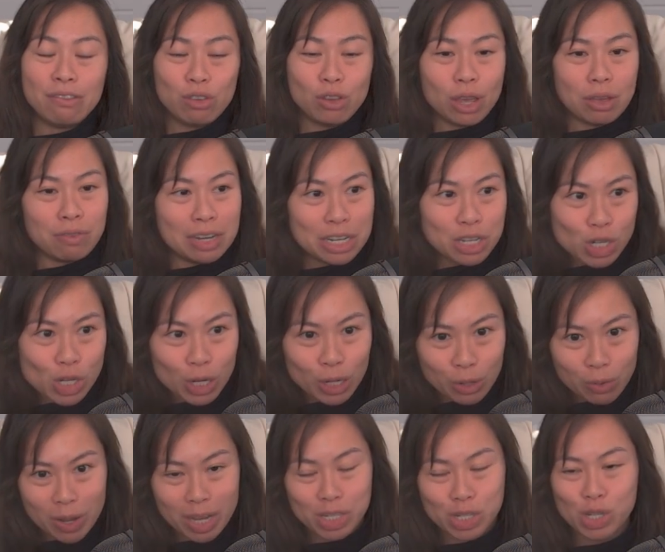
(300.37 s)
And if you have
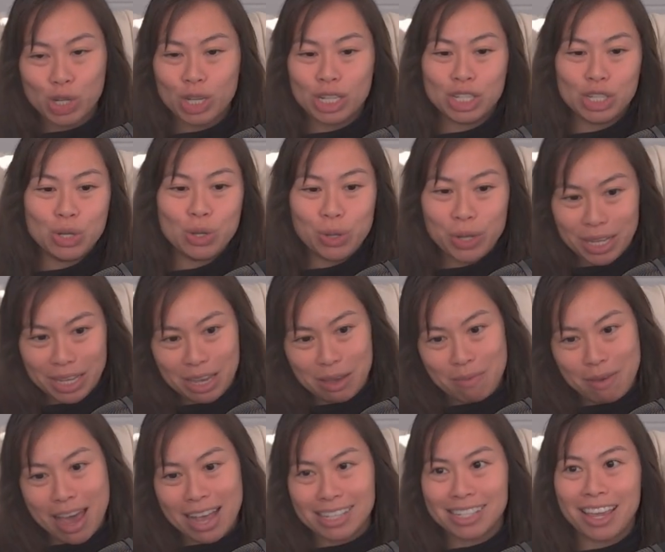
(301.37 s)
additional questions, you can
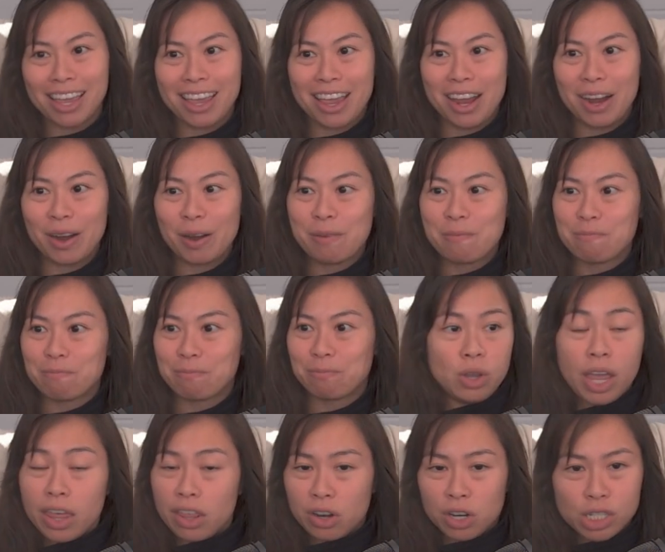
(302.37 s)
keep asking here. And
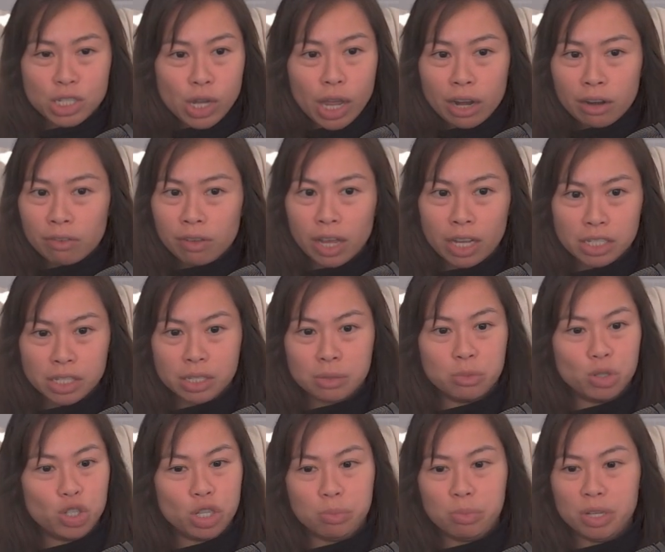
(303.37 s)
so, yeah, there are a ton of
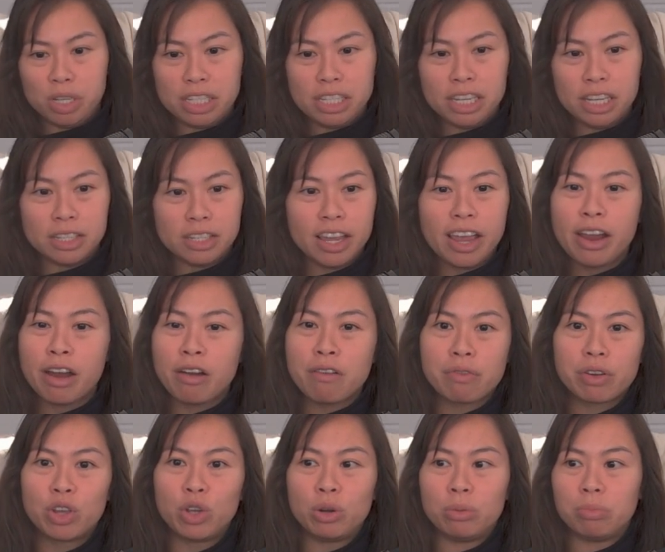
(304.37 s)
custom GPTs here
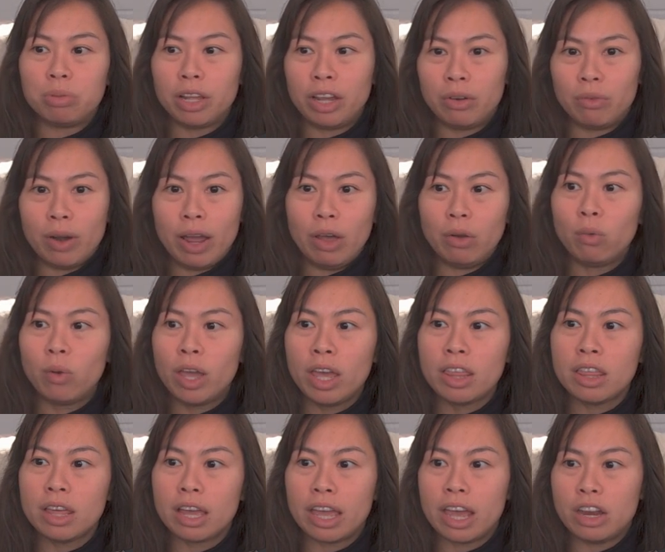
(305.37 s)
for you to play around
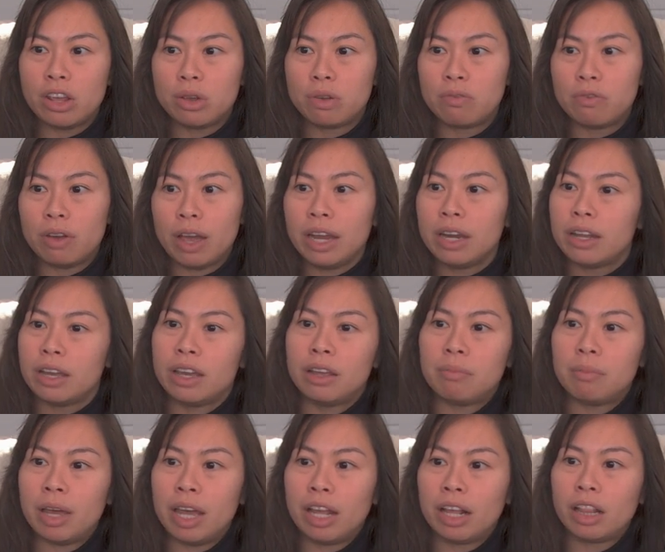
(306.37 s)
with. Again, you find
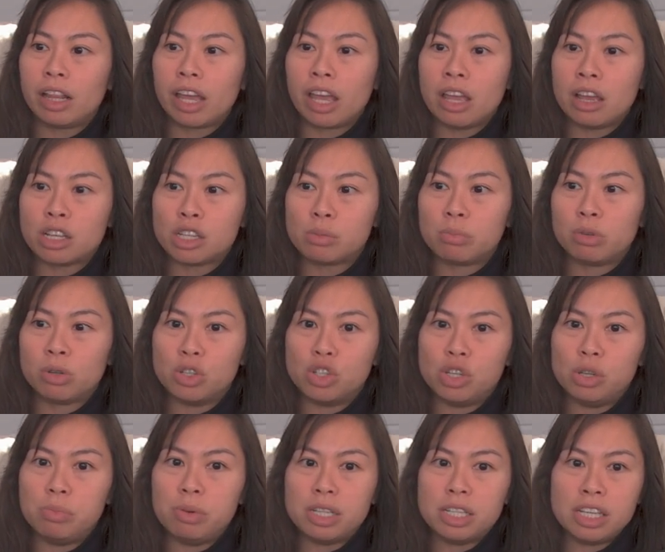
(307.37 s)
it by clicking Explore
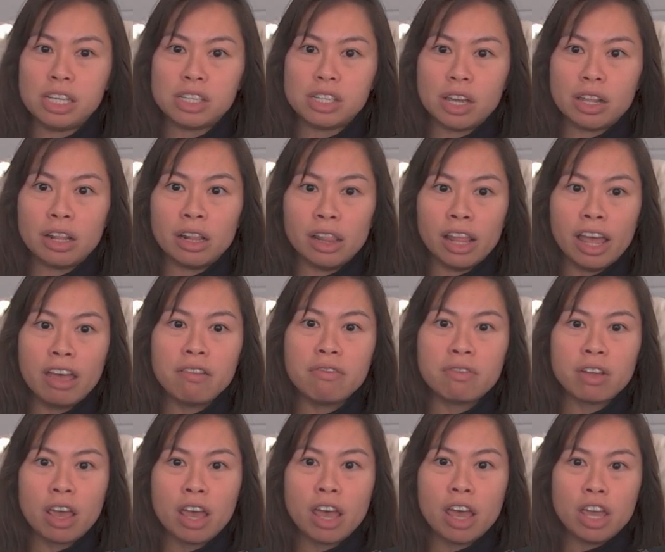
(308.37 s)
GPTs on the
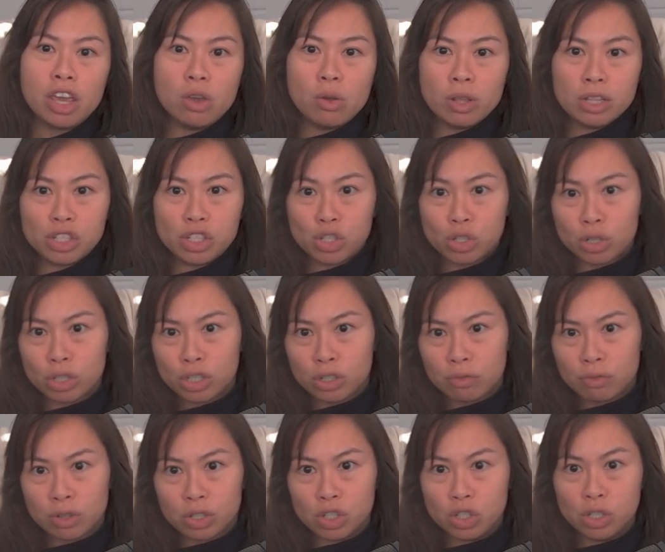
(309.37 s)
left. You can
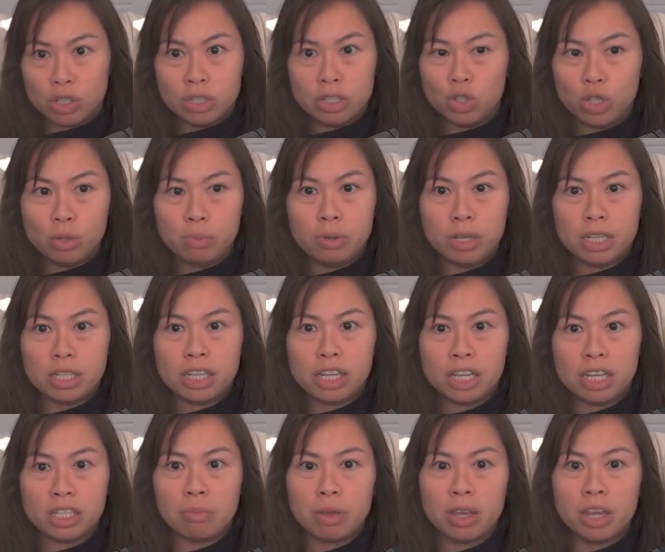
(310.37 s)
search for
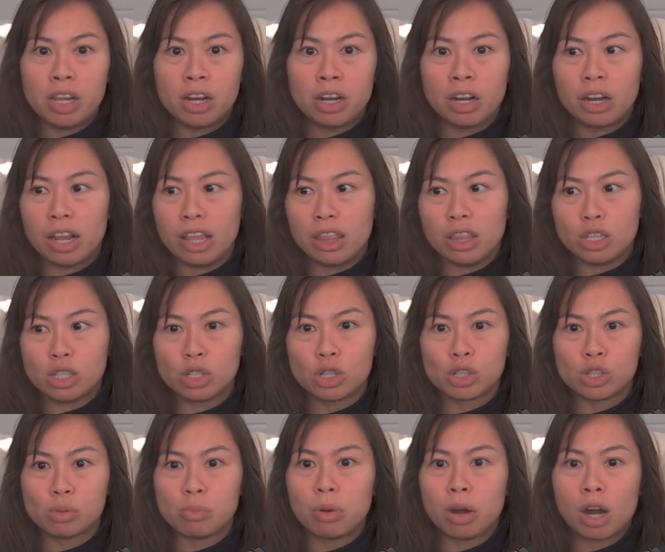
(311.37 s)
GPTs up here in the
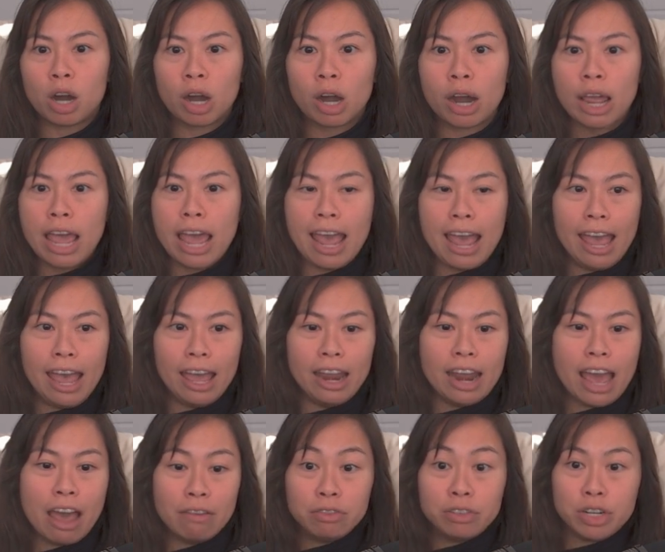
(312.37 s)
search bar.
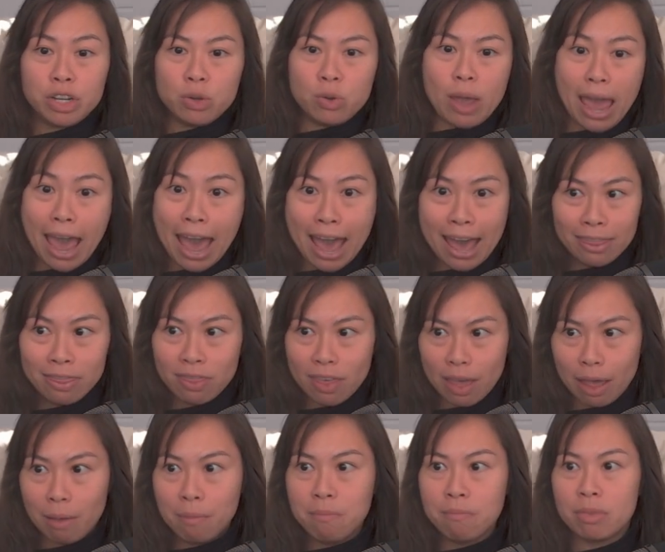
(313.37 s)
And after you add
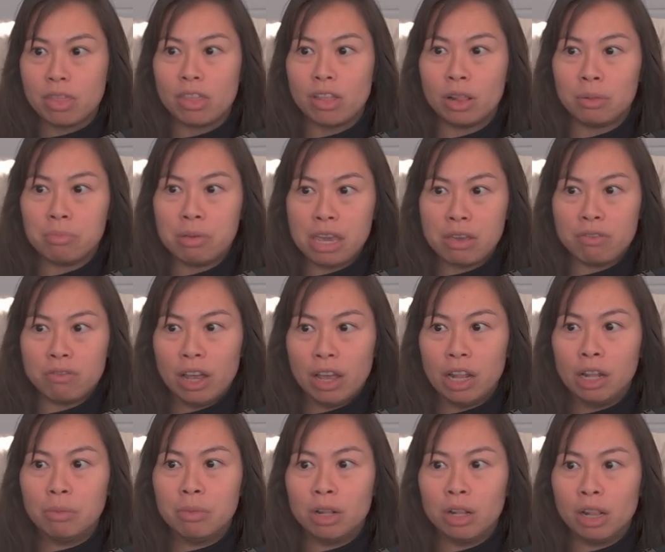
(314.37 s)
them, they'll be
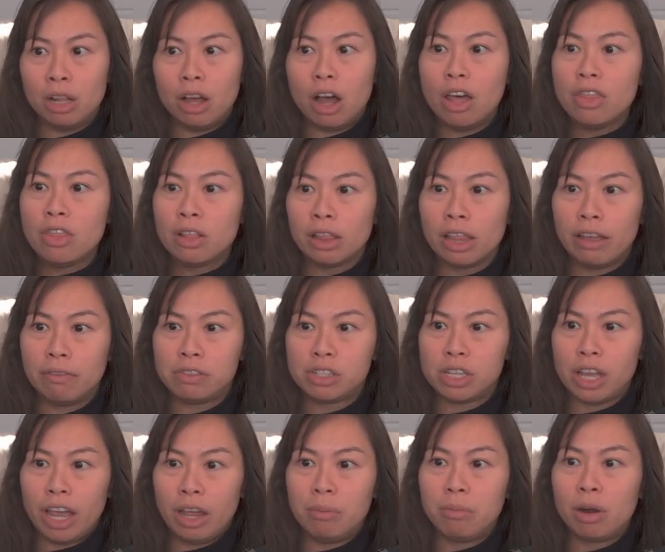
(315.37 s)
available on the left
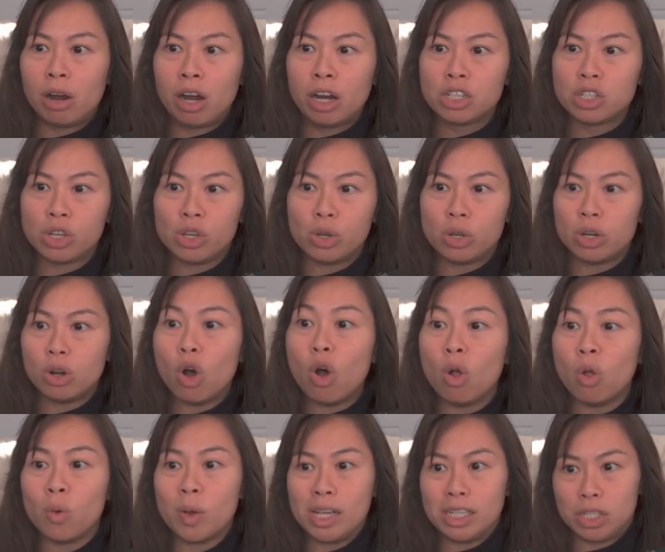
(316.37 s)
sidebar so you can
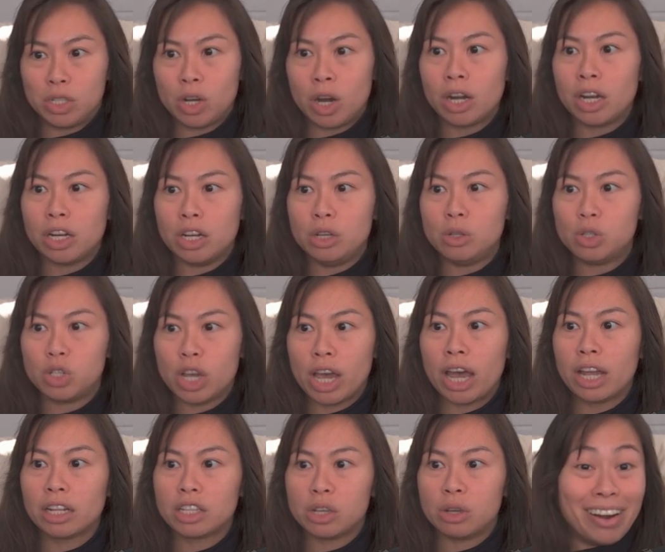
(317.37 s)
always start a new
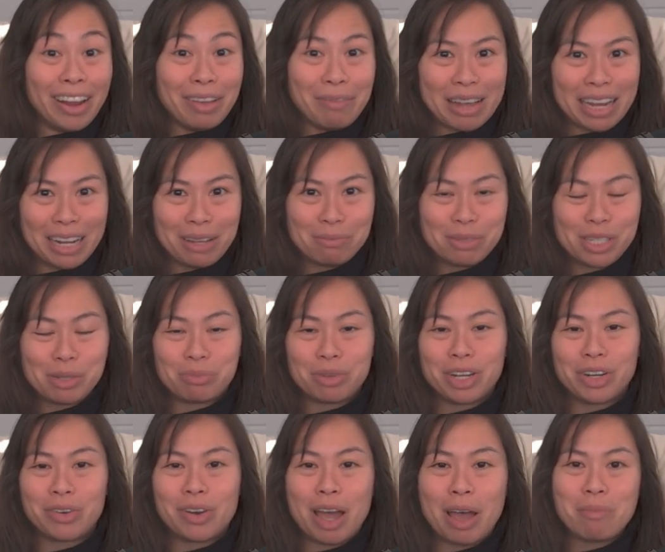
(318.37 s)
chat. All right, my name is
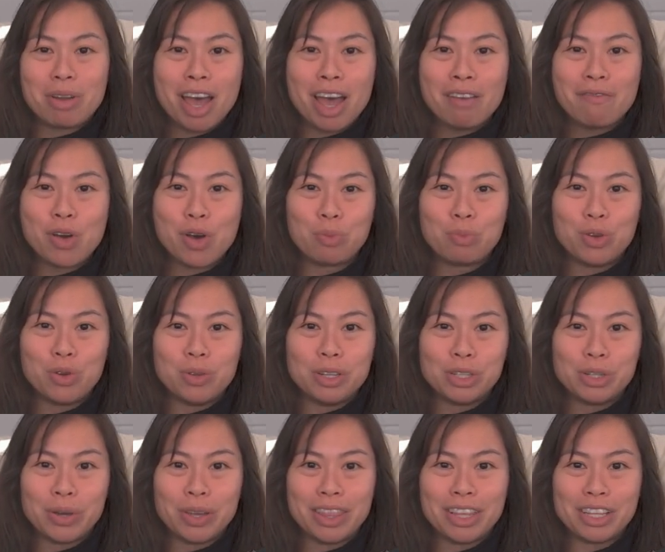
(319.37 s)
Sabrina Ramonov. Hope you
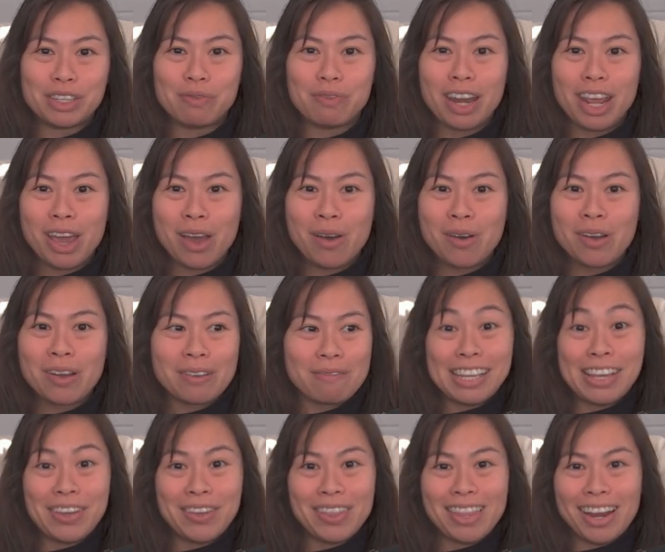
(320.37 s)
enjoyed this video.
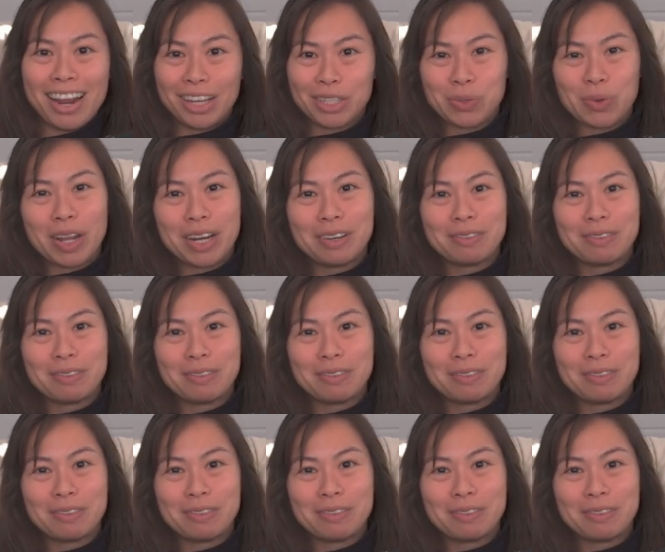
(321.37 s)
See you in the next one.